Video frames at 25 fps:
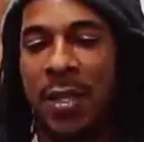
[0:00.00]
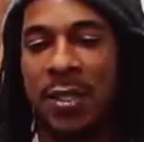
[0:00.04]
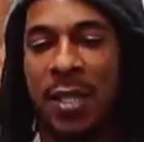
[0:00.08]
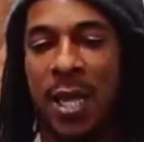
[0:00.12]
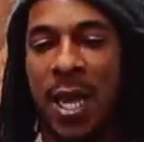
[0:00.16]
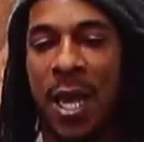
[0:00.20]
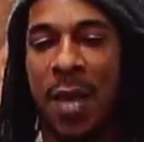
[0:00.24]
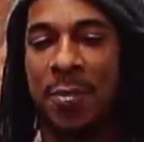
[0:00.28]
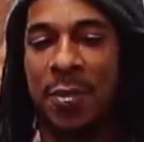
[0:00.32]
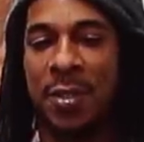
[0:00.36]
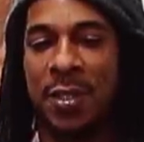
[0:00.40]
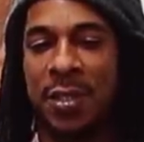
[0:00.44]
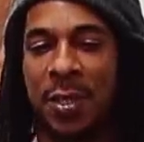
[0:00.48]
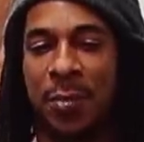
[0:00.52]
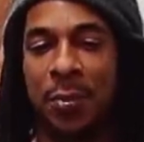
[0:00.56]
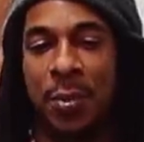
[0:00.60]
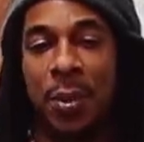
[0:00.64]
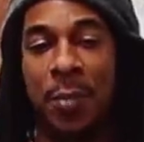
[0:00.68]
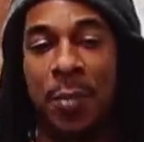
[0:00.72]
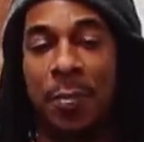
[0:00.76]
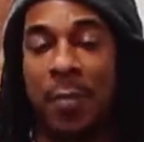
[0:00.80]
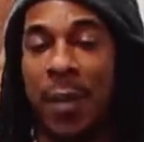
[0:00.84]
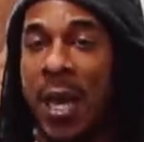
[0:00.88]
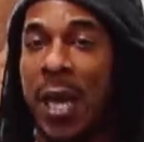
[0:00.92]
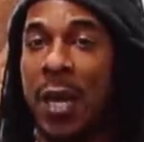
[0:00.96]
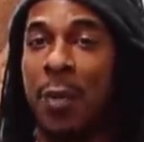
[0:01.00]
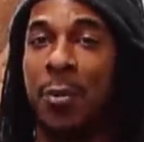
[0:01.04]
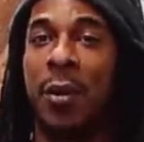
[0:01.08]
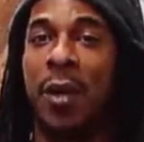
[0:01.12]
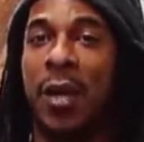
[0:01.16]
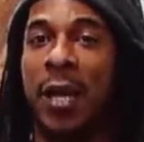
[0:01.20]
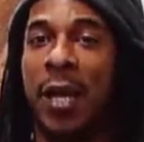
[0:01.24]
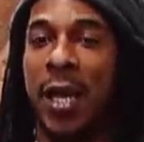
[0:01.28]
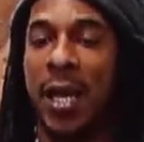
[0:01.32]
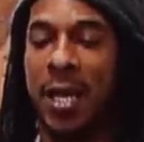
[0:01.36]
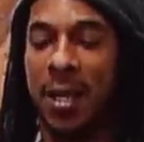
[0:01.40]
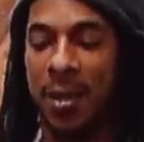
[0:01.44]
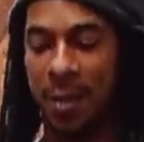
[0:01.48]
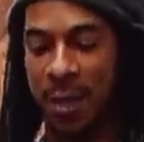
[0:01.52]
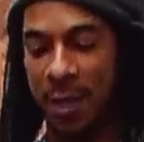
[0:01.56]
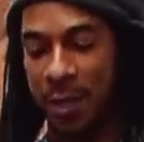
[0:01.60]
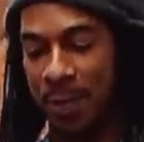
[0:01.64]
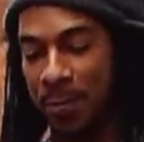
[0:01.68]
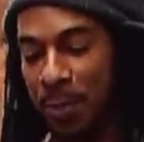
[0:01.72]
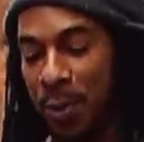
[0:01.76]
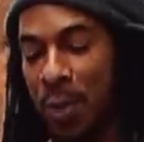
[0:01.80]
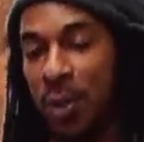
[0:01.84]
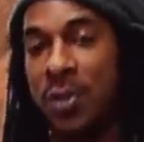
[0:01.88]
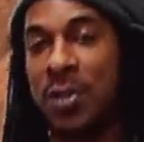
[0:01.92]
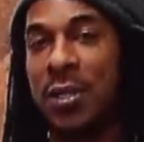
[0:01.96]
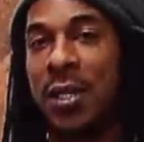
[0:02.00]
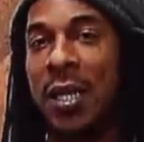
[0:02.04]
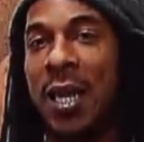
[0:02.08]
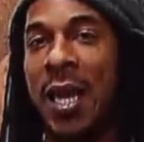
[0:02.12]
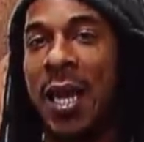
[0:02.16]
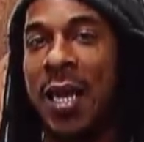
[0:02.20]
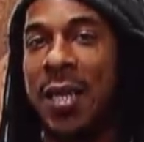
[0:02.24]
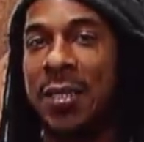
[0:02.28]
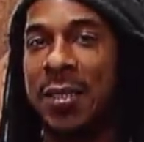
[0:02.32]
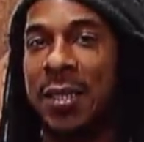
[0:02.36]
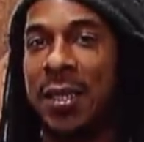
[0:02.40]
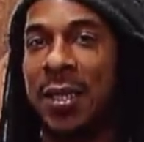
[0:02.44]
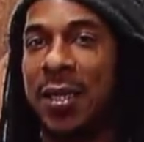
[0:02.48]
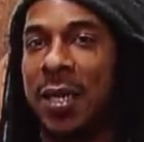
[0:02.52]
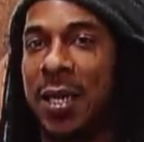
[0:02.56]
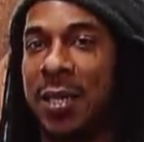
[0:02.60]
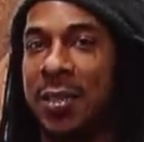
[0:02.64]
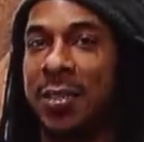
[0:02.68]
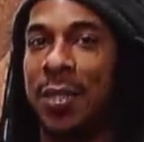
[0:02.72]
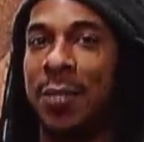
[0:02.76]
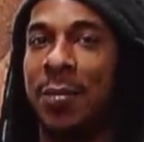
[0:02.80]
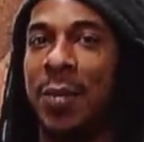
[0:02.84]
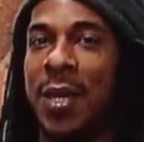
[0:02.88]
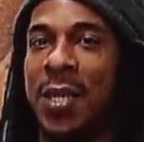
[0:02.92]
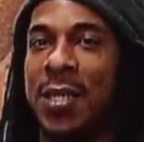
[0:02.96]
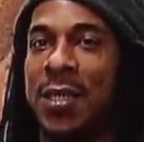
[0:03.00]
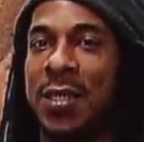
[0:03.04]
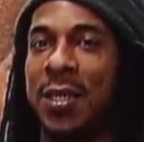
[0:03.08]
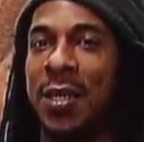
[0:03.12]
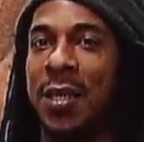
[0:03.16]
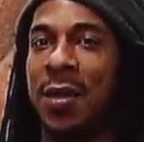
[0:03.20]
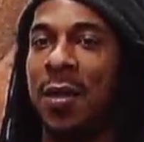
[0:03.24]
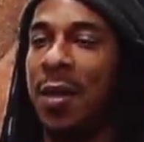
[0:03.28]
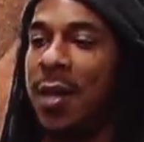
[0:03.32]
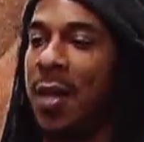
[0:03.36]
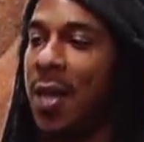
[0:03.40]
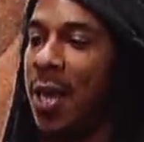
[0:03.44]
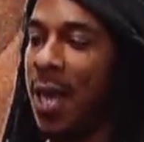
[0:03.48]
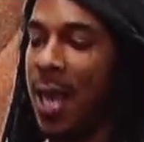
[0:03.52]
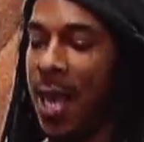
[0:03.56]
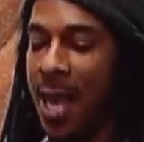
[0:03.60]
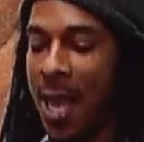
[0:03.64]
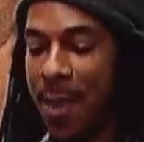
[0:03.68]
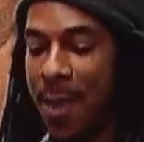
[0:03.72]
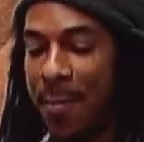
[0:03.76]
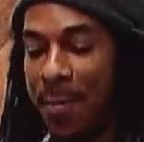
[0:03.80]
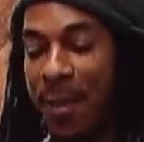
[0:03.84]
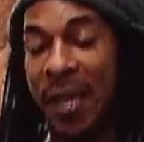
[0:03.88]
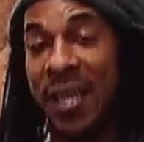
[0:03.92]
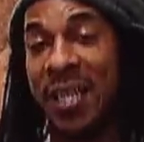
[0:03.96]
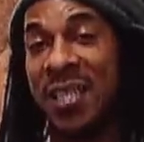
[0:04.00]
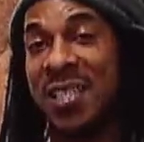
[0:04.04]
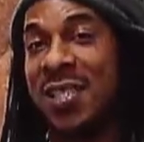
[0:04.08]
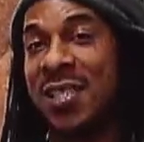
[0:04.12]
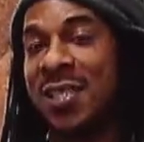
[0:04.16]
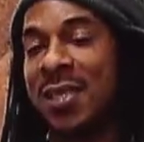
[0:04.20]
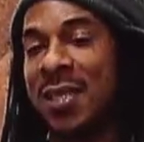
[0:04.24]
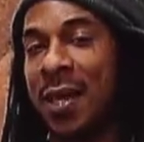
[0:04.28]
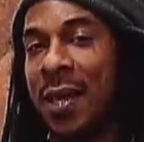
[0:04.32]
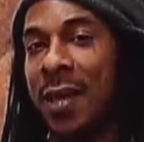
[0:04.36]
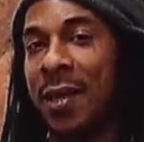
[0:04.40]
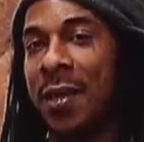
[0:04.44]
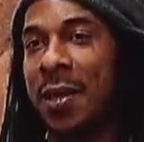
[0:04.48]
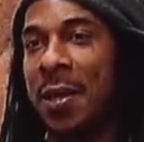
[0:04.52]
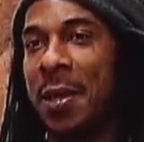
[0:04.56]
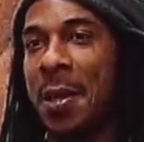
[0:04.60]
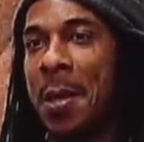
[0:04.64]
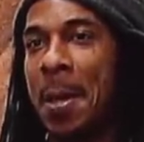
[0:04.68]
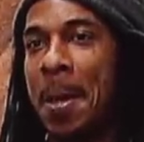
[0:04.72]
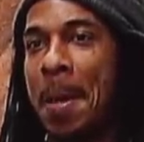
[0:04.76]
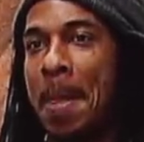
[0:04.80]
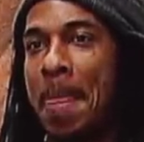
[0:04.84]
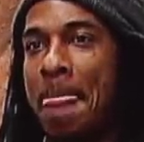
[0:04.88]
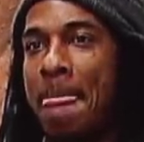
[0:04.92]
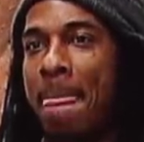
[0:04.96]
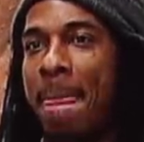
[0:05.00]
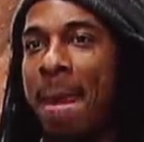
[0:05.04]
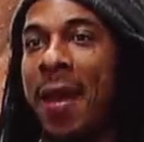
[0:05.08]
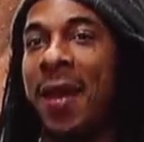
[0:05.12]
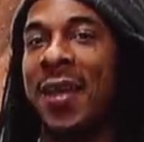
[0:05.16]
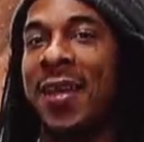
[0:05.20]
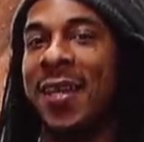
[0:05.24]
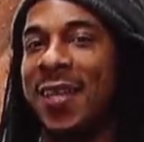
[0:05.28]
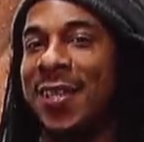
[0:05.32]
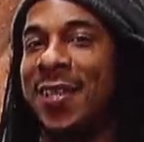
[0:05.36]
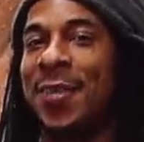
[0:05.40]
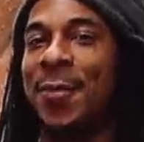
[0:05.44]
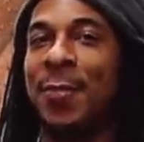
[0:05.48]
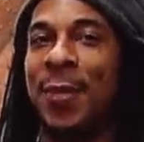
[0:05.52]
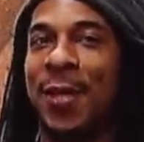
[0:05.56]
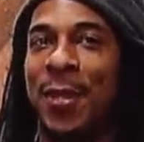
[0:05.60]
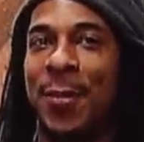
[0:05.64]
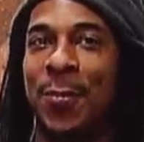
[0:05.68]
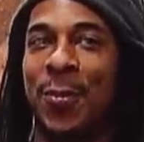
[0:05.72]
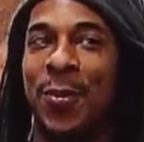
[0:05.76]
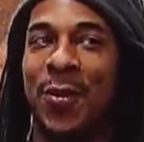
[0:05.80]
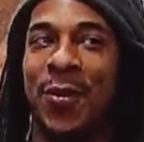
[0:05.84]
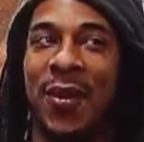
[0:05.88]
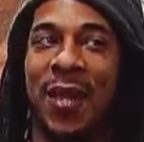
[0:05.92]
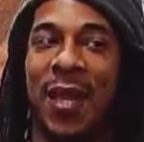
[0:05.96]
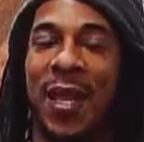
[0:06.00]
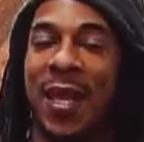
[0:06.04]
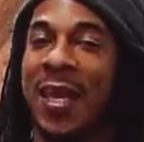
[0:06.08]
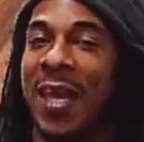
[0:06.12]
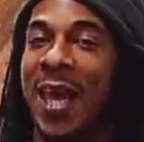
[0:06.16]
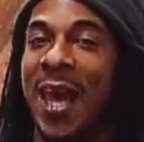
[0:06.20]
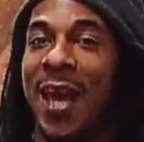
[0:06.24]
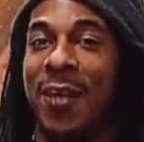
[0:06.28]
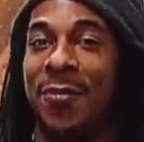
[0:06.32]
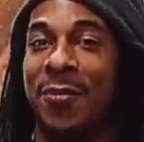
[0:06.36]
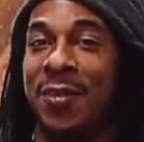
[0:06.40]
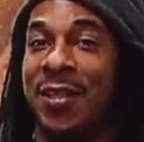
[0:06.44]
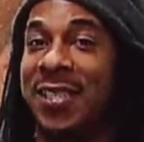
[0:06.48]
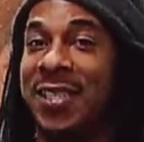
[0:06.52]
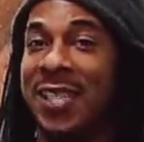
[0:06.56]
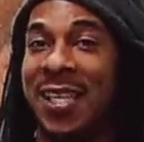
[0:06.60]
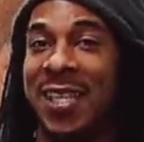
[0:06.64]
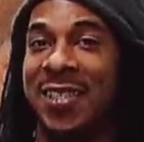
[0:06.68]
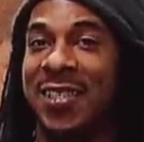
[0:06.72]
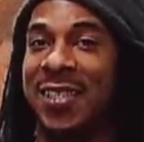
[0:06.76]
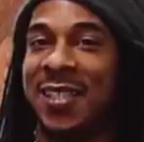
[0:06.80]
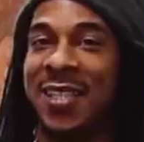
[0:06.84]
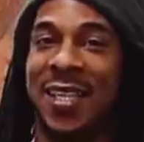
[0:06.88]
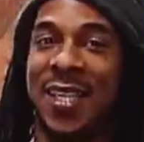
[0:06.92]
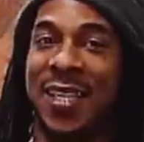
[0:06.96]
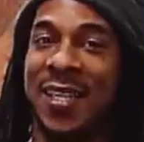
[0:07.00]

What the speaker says: job is to put paint where it ain't, personalize it, customize it, and make it stick, and get the people a lot of attention.